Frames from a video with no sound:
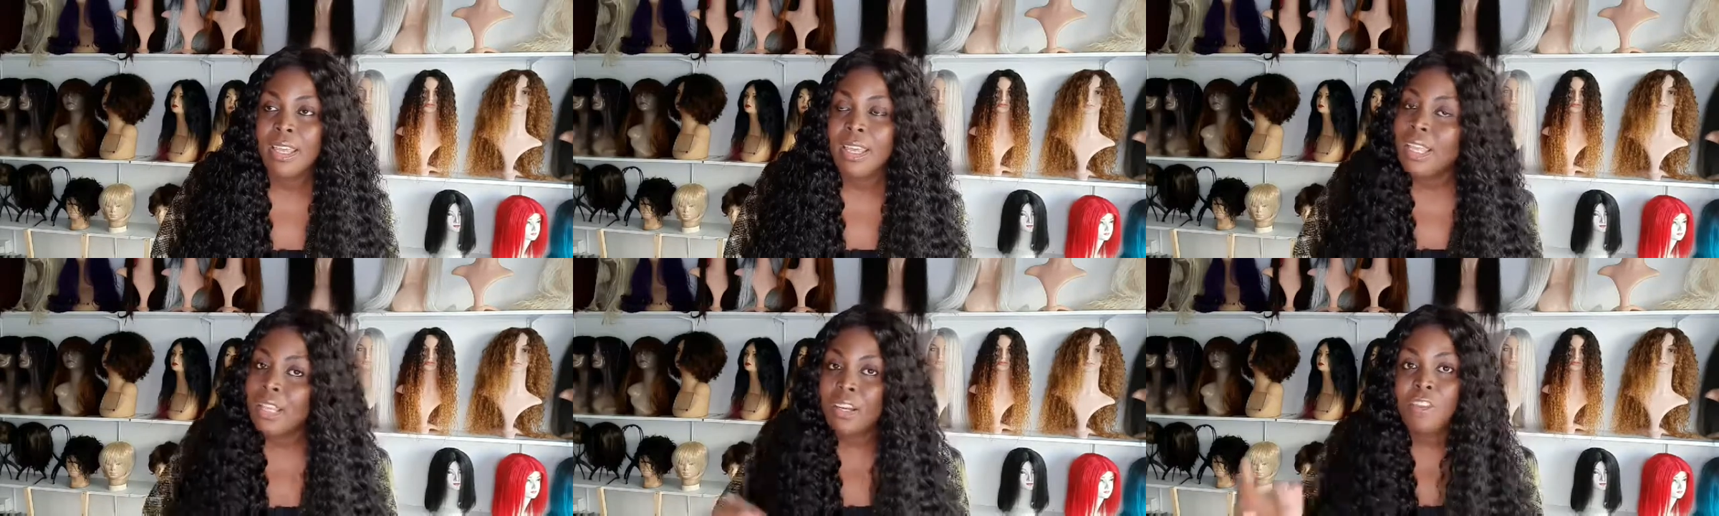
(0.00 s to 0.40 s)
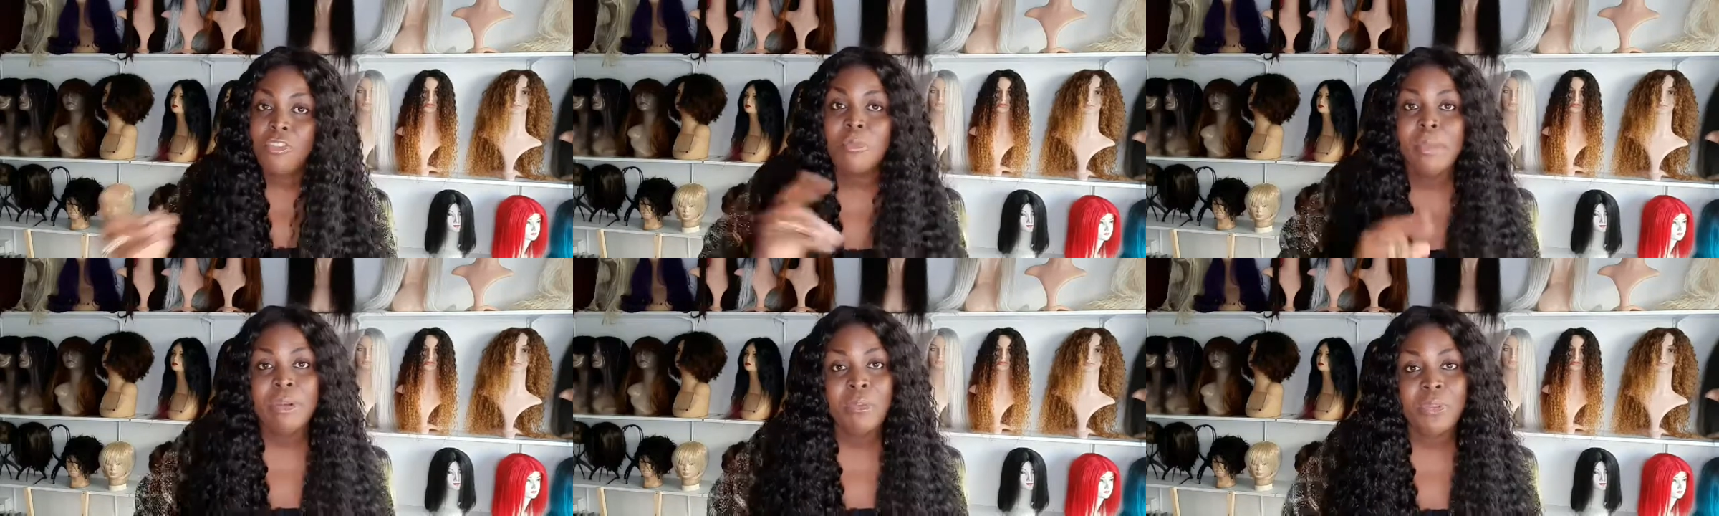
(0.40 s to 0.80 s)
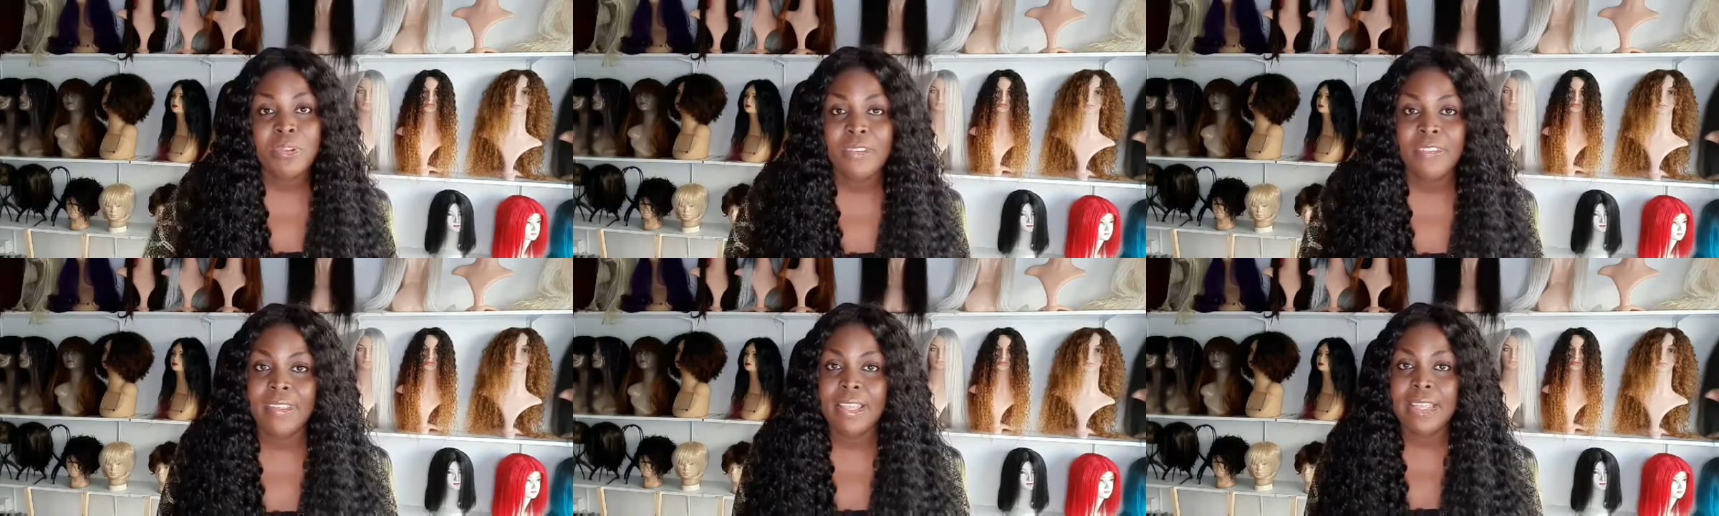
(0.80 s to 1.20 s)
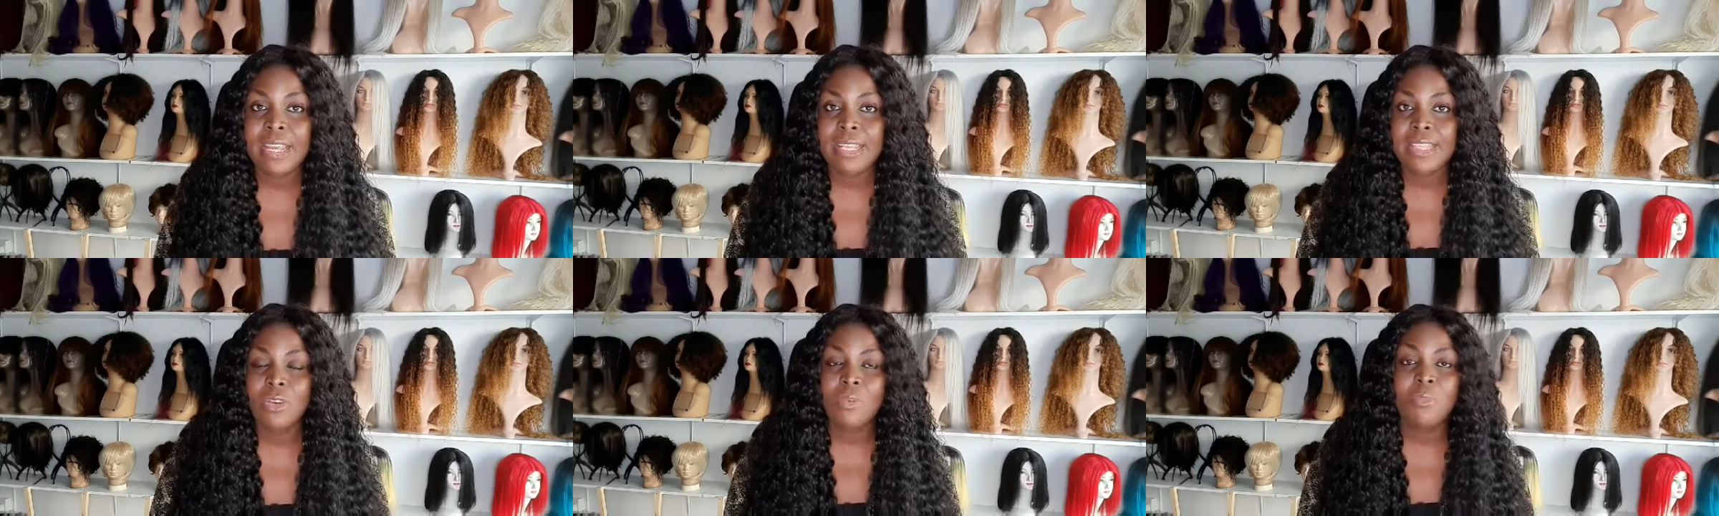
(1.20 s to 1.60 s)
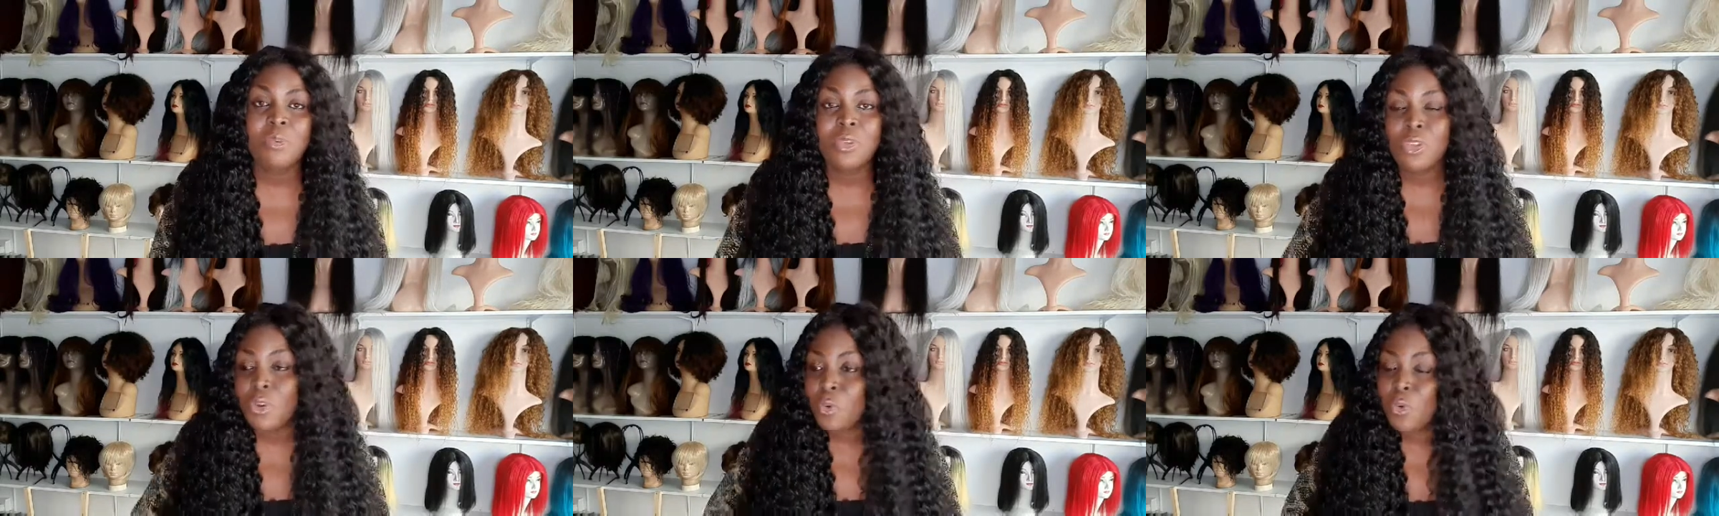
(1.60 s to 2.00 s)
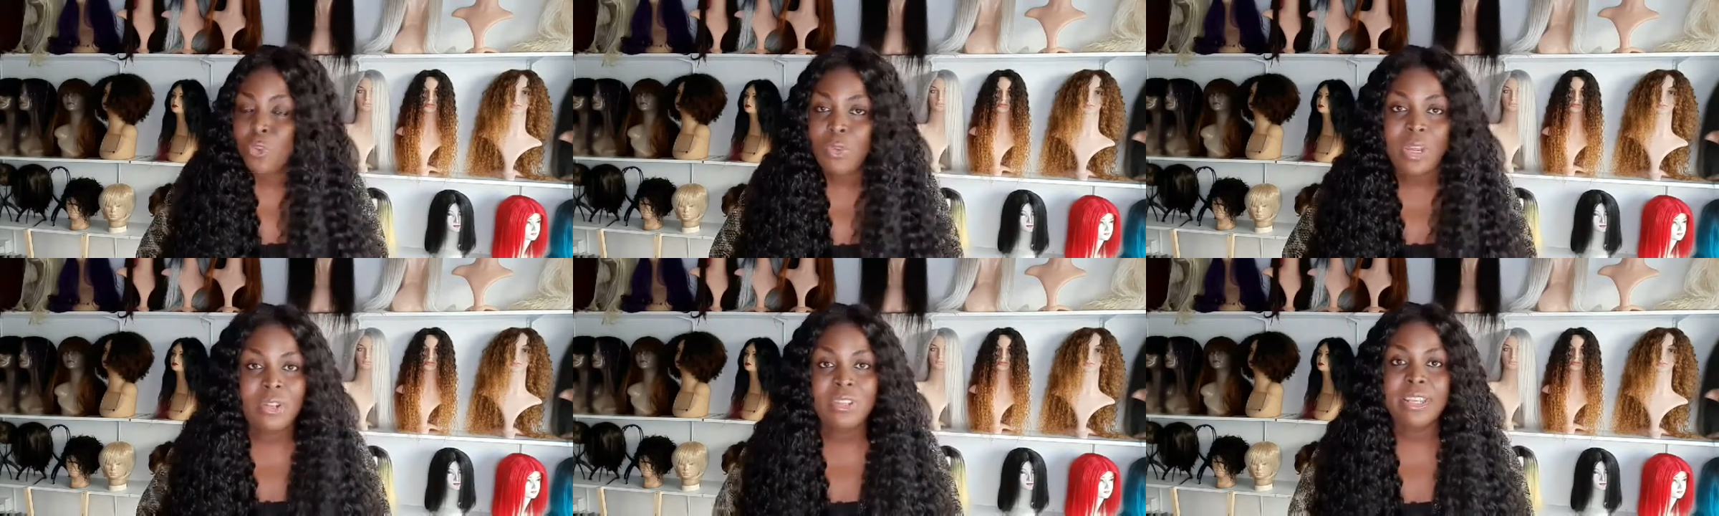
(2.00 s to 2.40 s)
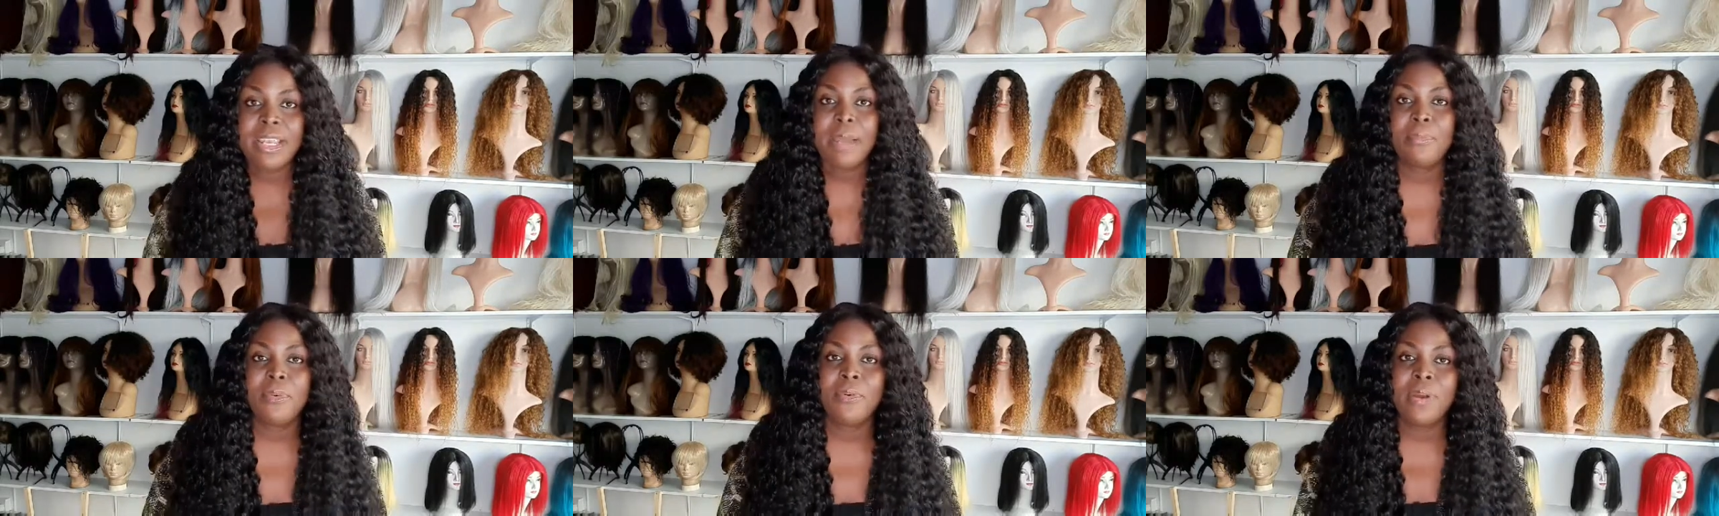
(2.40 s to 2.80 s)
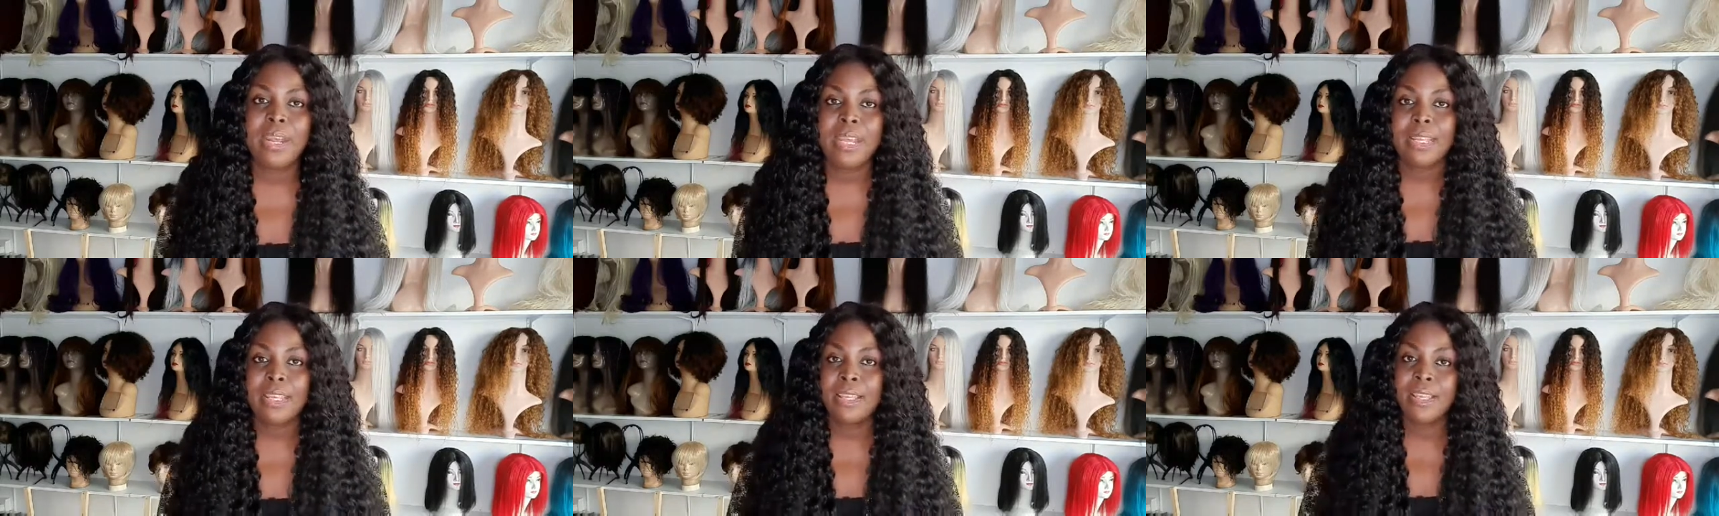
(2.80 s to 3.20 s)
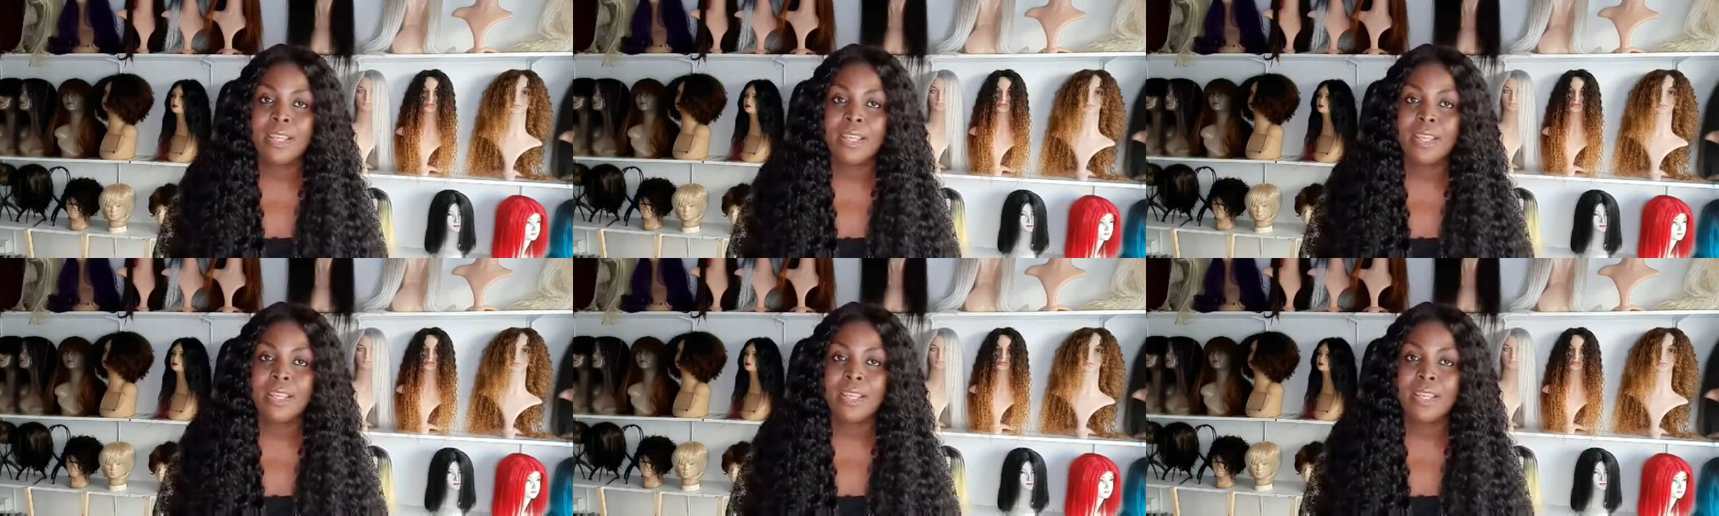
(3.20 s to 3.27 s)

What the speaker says: a lot of women will not say that. They will swallow their pride.